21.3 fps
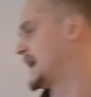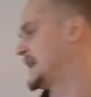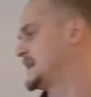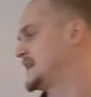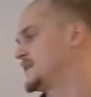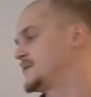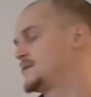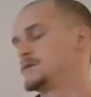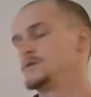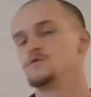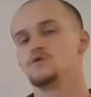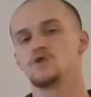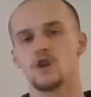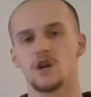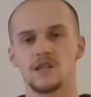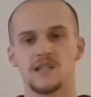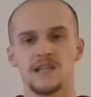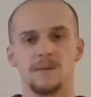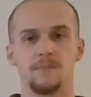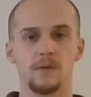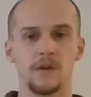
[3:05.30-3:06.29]
you get the New
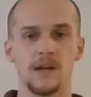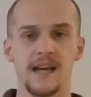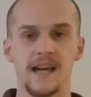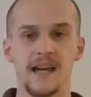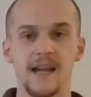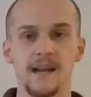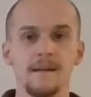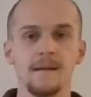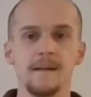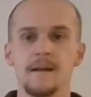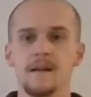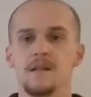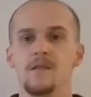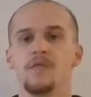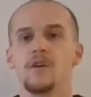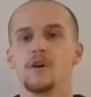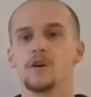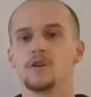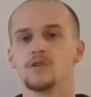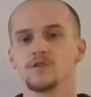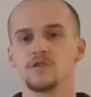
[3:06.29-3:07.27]
Jersey plan.
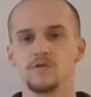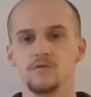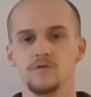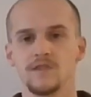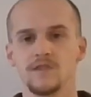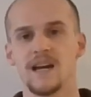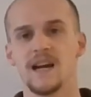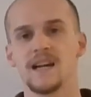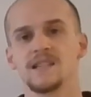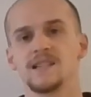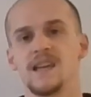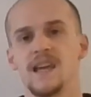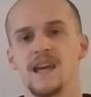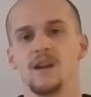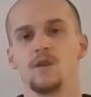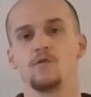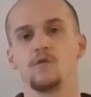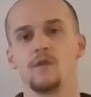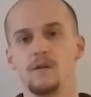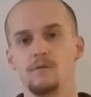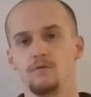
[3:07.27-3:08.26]
Those two sides can't
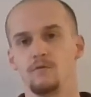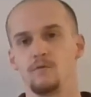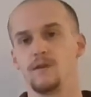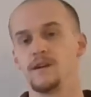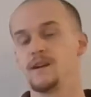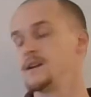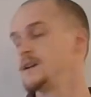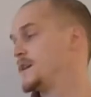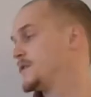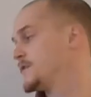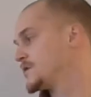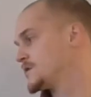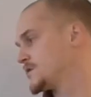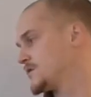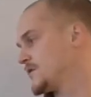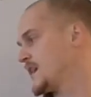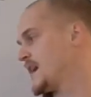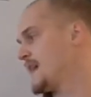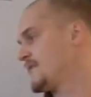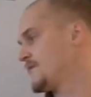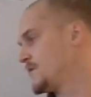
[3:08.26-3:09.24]
agree with one another, so
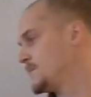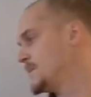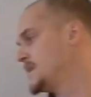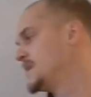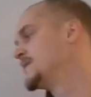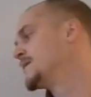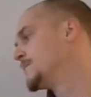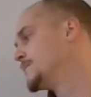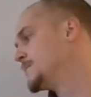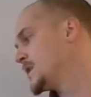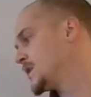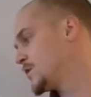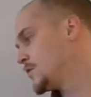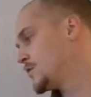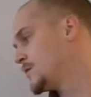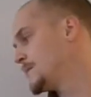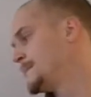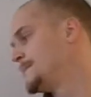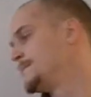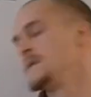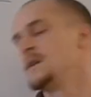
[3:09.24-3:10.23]
they have to meet in the middle.
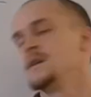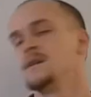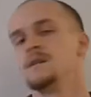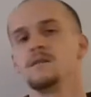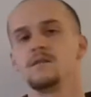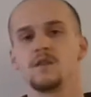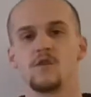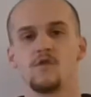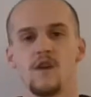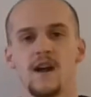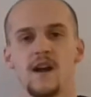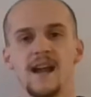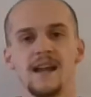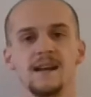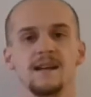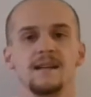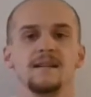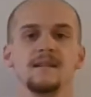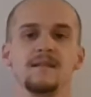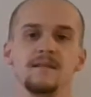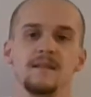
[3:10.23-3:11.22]
The Great
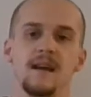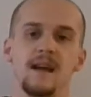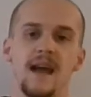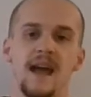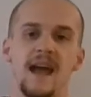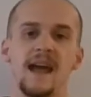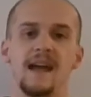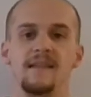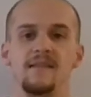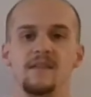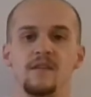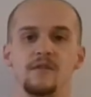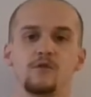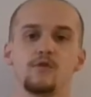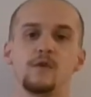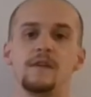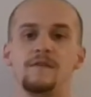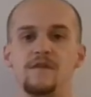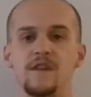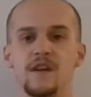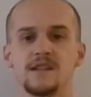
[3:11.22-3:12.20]
and the
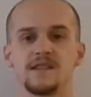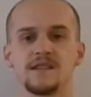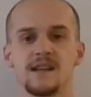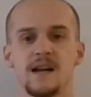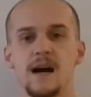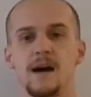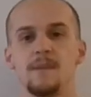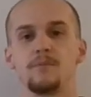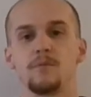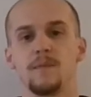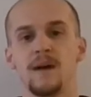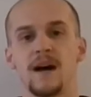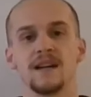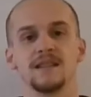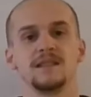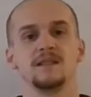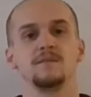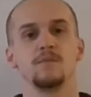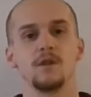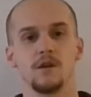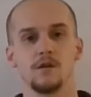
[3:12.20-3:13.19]
3/5 Compromise
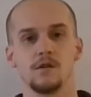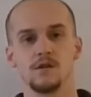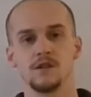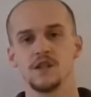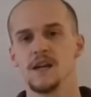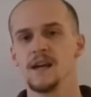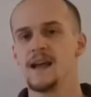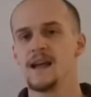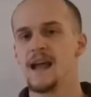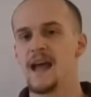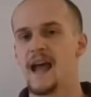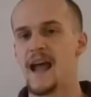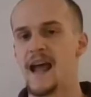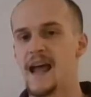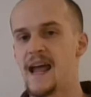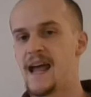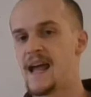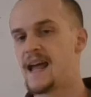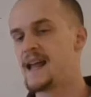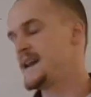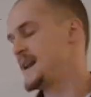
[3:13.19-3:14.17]
emerge,
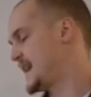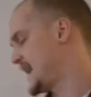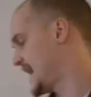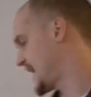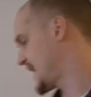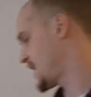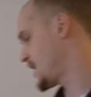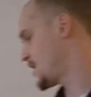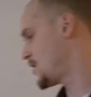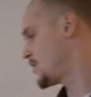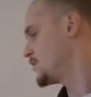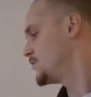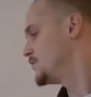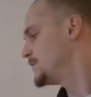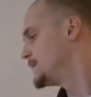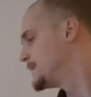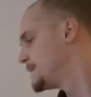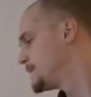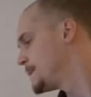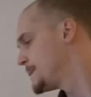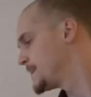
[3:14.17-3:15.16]
and now
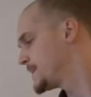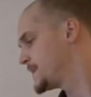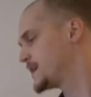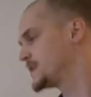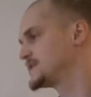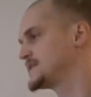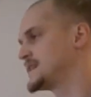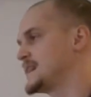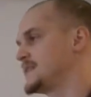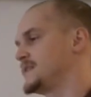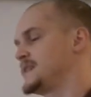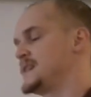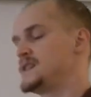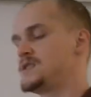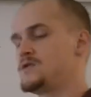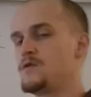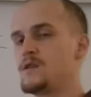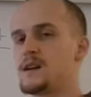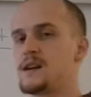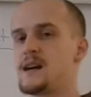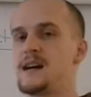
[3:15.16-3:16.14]
does that lead
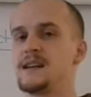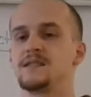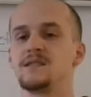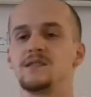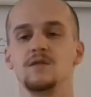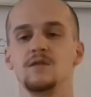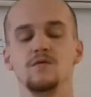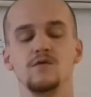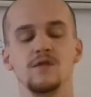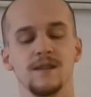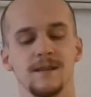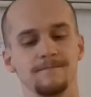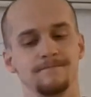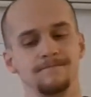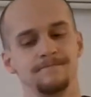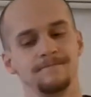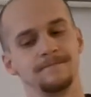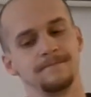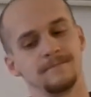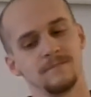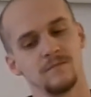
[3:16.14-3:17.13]
to a constitution?
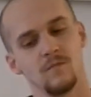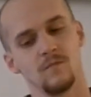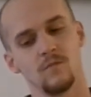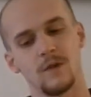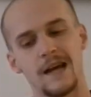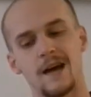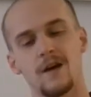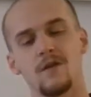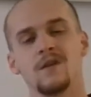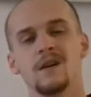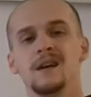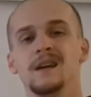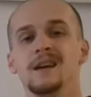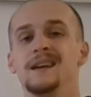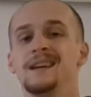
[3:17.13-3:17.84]
Well,